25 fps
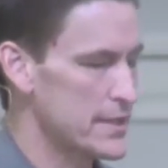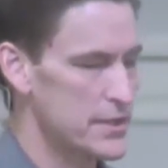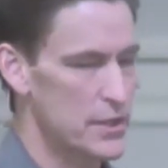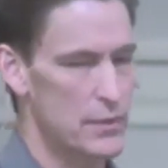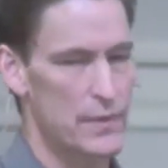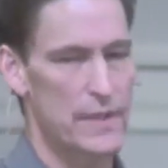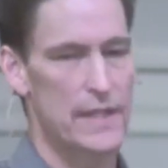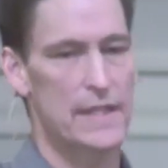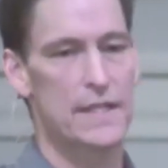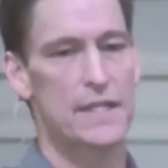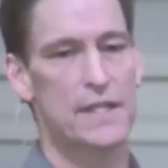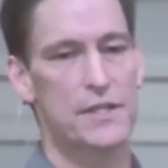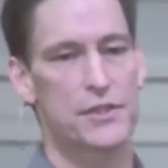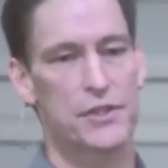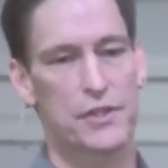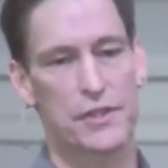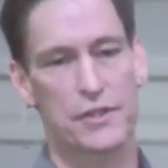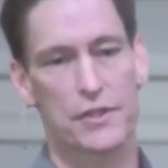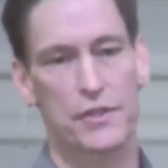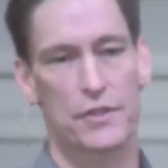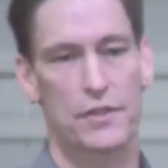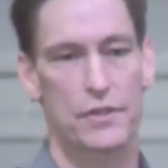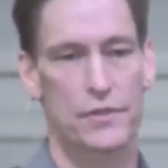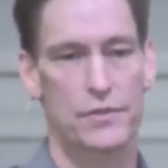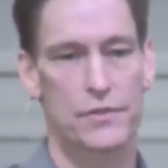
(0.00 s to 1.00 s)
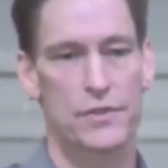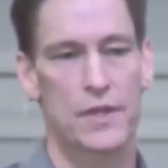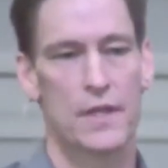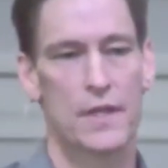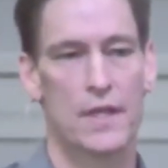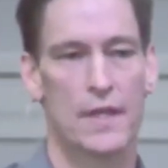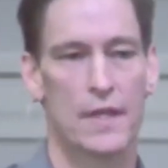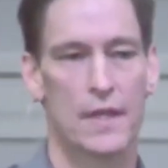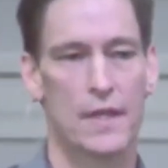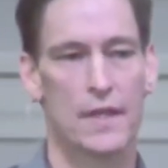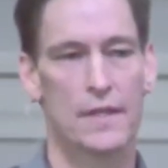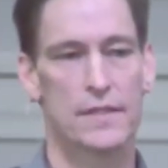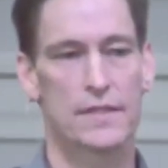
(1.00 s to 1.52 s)
So in addition to those
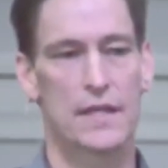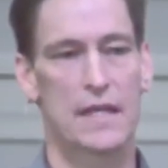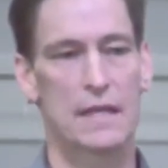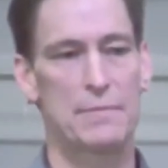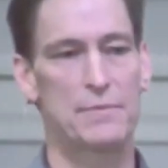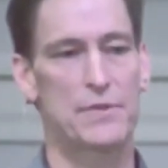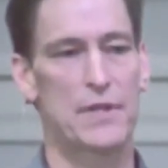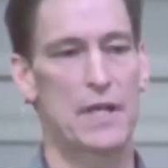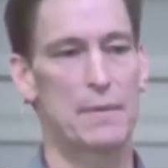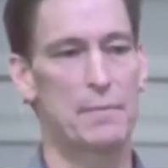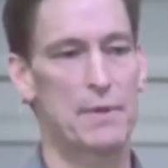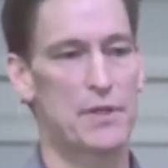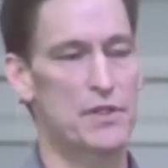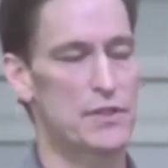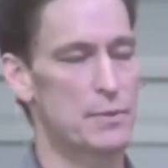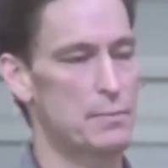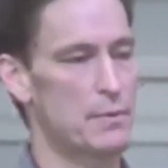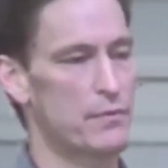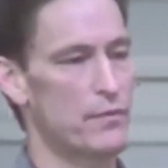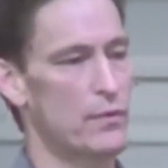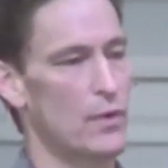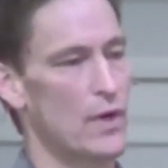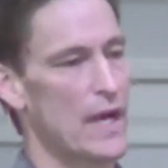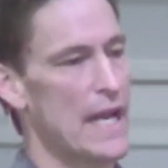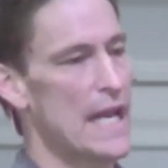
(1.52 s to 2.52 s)
times that I mentioned before,